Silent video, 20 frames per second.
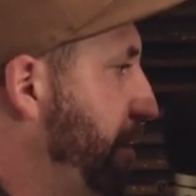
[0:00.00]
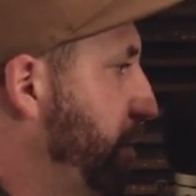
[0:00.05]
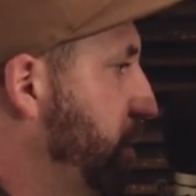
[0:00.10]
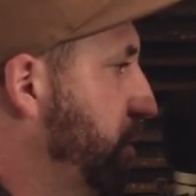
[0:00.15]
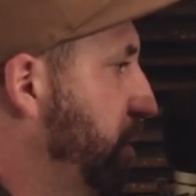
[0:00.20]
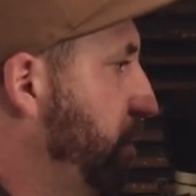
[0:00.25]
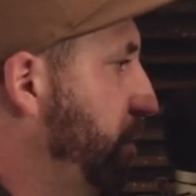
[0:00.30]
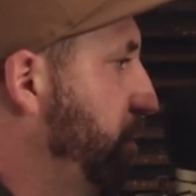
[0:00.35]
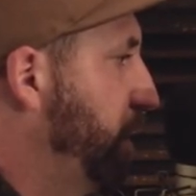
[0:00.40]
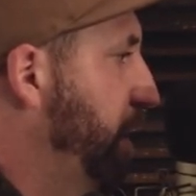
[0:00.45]

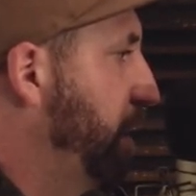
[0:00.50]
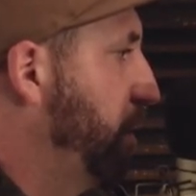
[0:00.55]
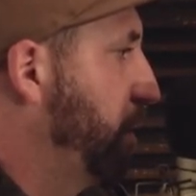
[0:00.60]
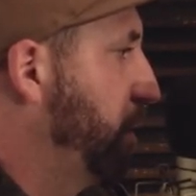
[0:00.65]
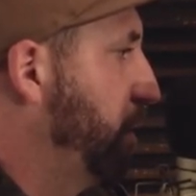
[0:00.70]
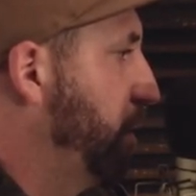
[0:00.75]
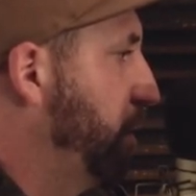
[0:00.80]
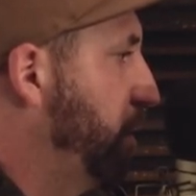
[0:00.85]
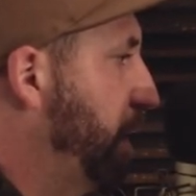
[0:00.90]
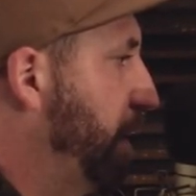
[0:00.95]
obviously free
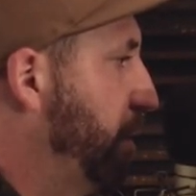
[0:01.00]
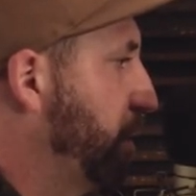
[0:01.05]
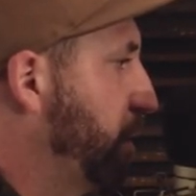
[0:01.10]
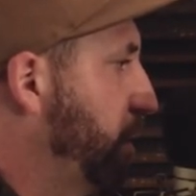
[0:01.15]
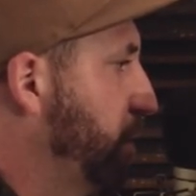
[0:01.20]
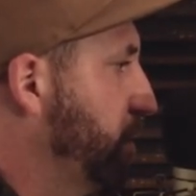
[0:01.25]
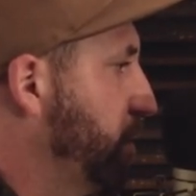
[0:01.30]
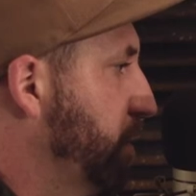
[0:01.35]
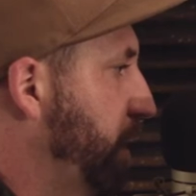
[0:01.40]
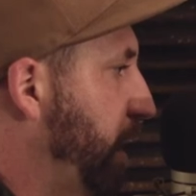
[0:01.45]
alcohol,
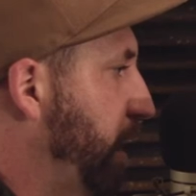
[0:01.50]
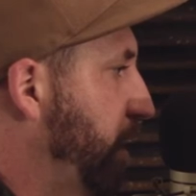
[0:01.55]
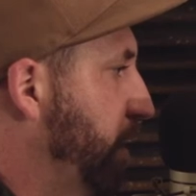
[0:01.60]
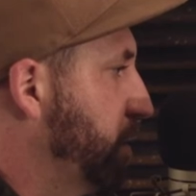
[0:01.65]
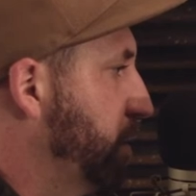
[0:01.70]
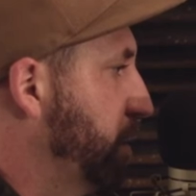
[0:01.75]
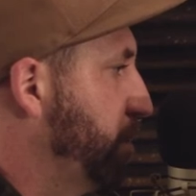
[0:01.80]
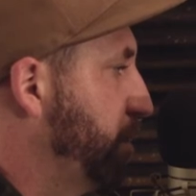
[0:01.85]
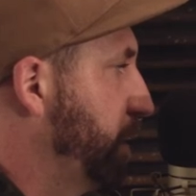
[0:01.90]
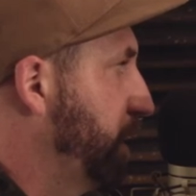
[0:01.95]
alcohol is the
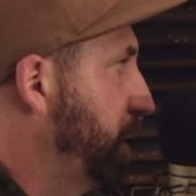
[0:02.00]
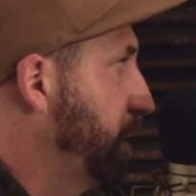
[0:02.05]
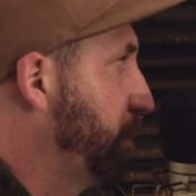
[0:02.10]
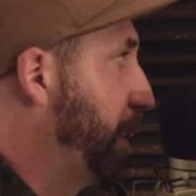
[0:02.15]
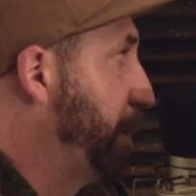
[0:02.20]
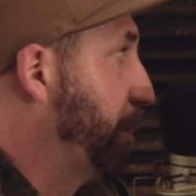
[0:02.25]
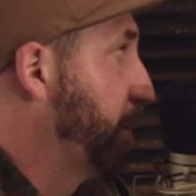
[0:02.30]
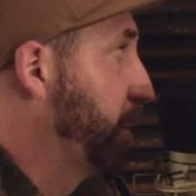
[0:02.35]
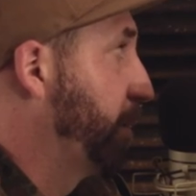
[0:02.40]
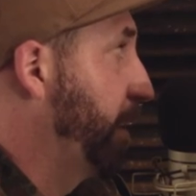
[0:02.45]
catalyst of getting
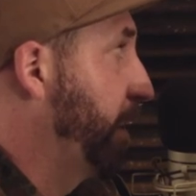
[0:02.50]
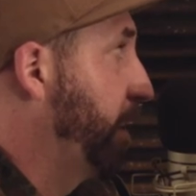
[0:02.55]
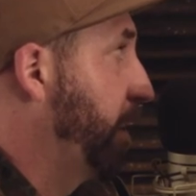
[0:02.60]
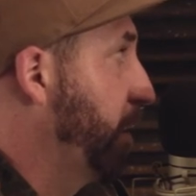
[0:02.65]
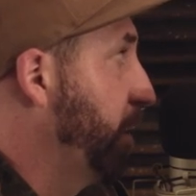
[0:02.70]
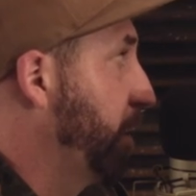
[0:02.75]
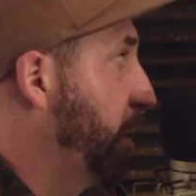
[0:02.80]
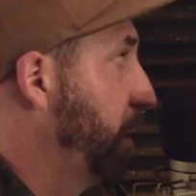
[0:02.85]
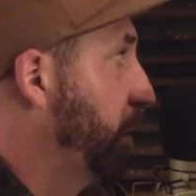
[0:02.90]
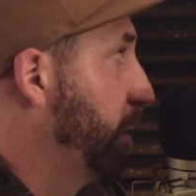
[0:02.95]
people to buy
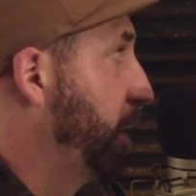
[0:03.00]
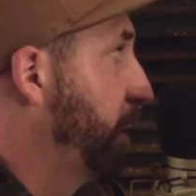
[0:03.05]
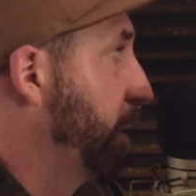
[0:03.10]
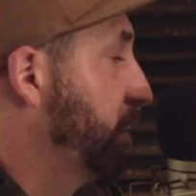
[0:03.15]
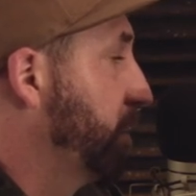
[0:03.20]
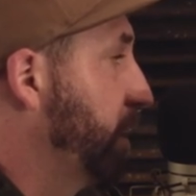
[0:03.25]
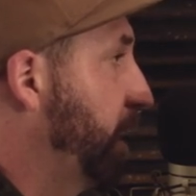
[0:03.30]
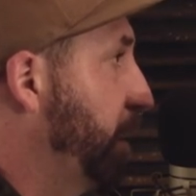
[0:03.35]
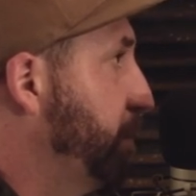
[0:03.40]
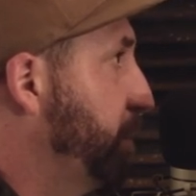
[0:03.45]
art a lot mm-hmm. of
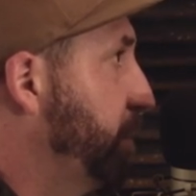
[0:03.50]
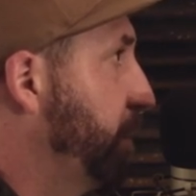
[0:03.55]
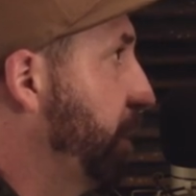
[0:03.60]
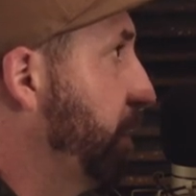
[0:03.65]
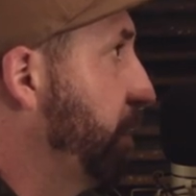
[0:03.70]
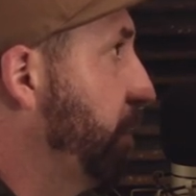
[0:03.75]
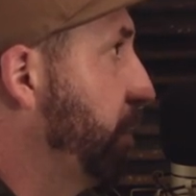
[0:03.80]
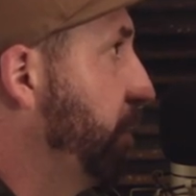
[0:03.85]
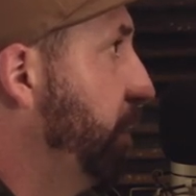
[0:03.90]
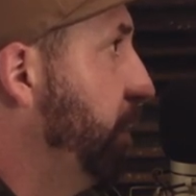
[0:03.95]
the mm-hmm. time.
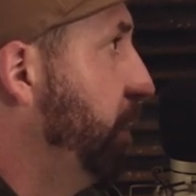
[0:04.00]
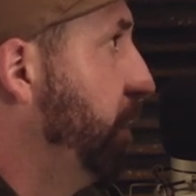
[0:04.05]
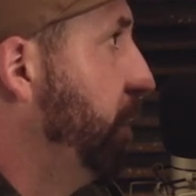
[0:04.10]
So,